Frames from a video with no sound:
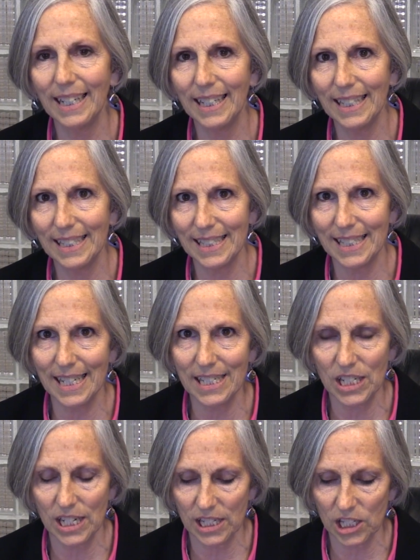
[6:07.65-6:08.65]

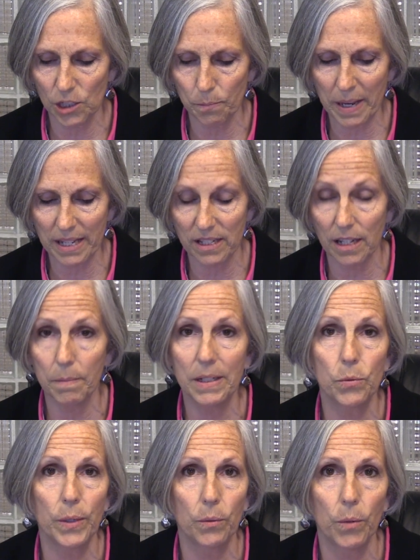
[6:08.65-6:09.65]
inconsistent spacing
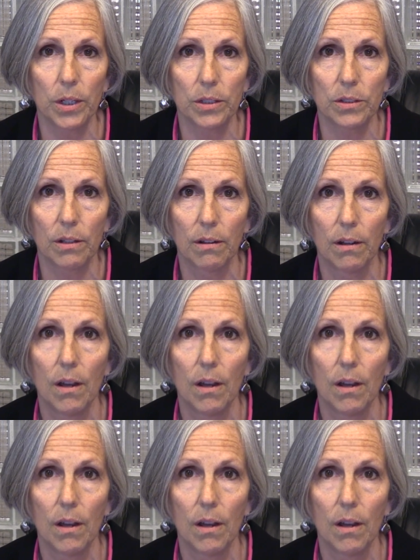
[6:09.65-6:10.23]
between words.